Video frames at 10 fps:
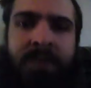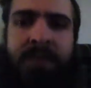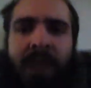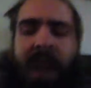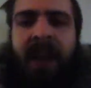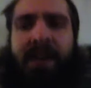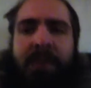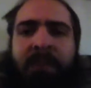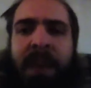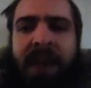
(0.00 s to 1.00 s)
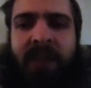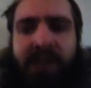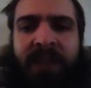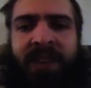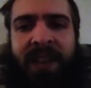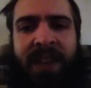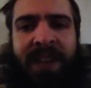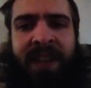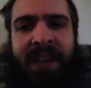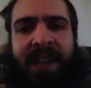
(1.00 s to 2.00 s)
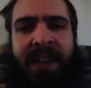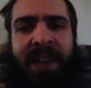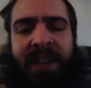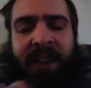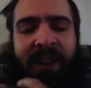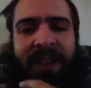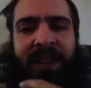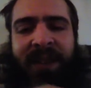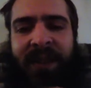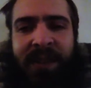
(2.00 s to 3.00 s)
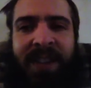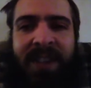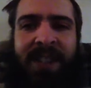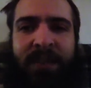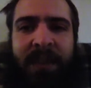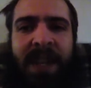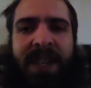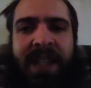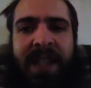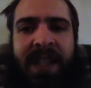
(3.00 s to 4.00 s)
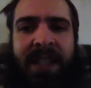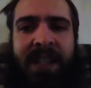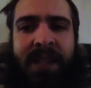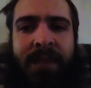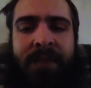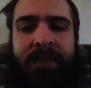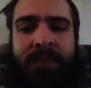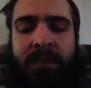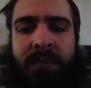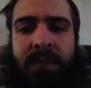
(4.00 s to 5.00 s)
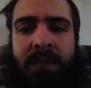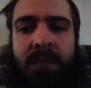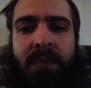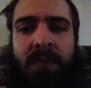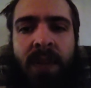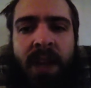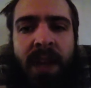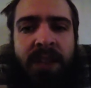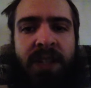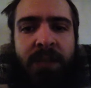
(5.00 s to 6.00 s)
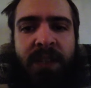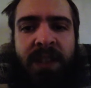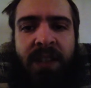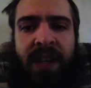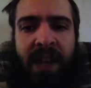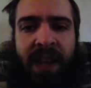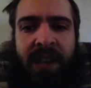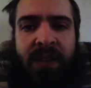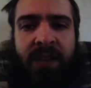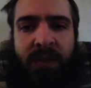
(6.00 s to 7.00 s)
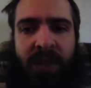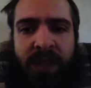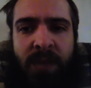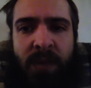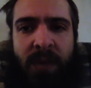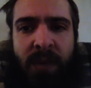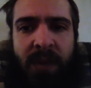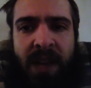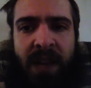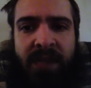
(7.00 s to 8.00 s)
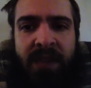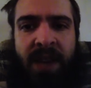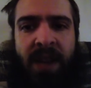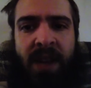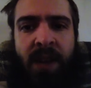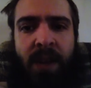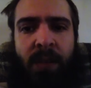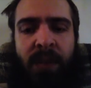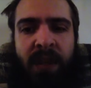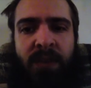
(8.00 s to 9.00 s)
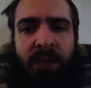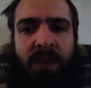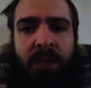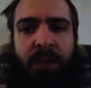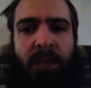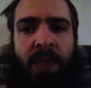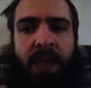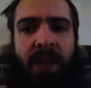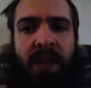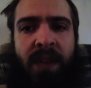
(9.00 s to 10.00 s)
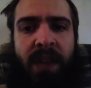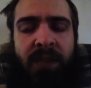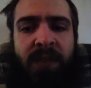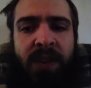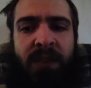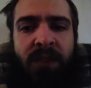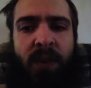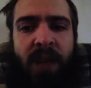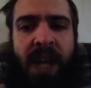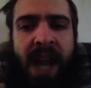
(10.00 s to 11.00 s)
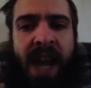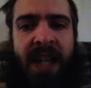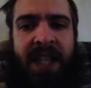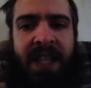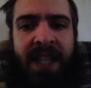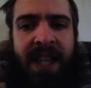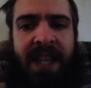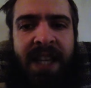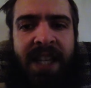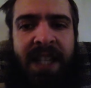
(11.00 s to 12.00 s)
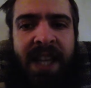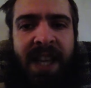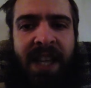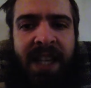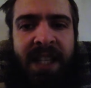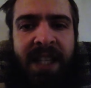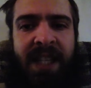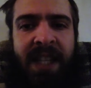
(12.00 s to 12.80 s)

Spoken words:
had metals. Okay, so anyway, their cement is calcium silicate, which is what we will have, mixed with phosphoric acid that contained